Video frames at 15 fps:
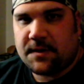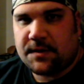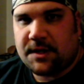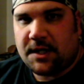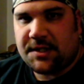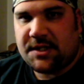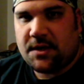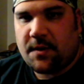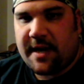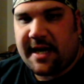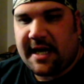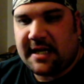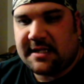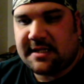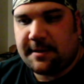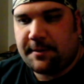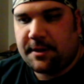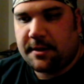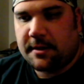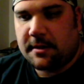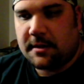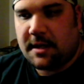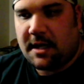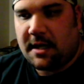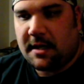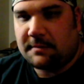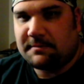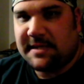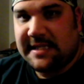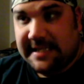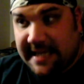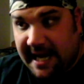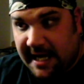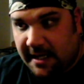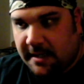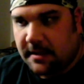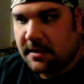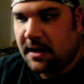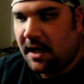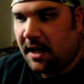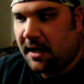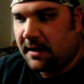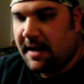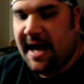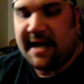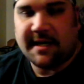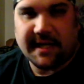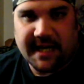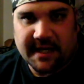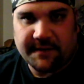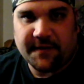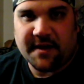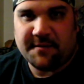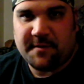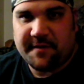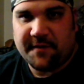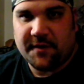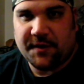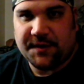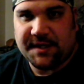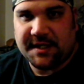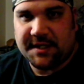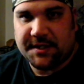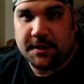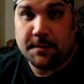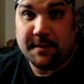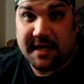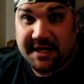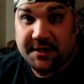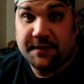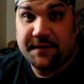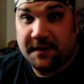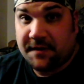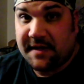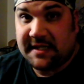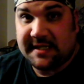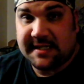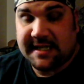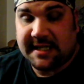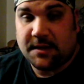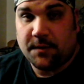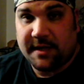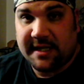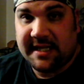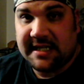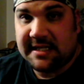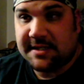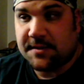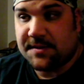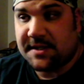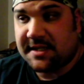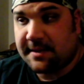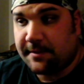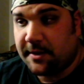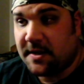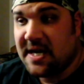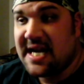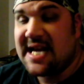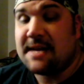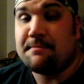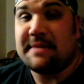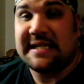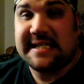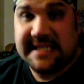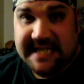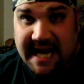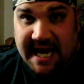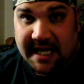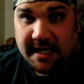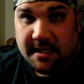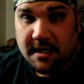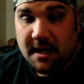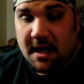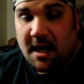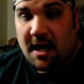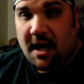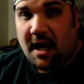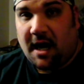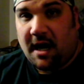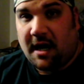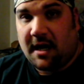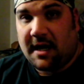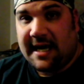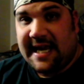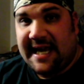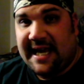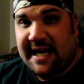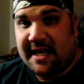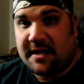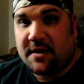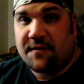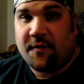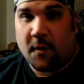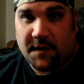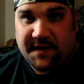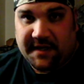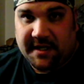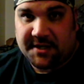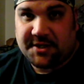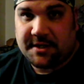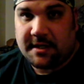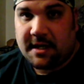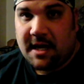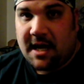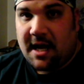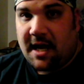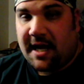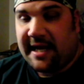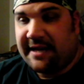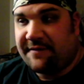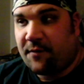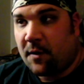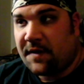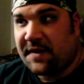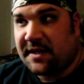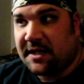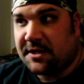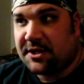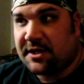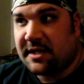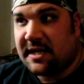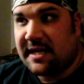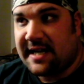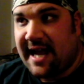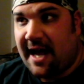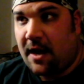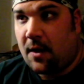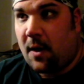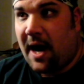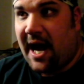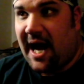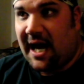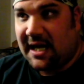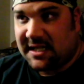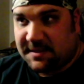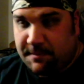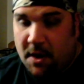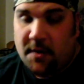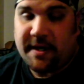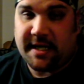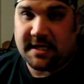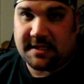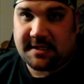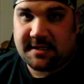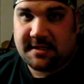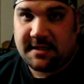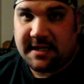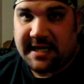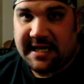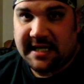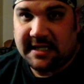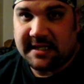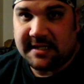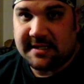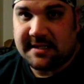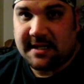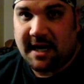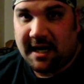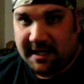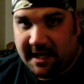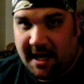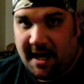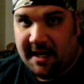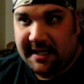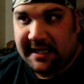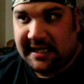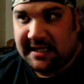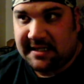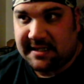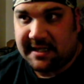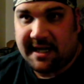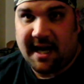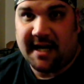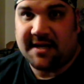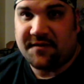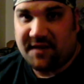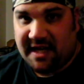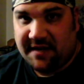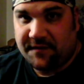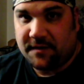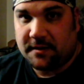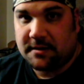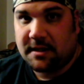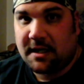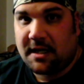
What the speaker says: was also a similar mistake, and again, forgive me for using the term, but I do feel that's exactly what it is. There's a similar mistake in 4th edition. In 4th edition, now Asmodeus is a god. He's the god of evil.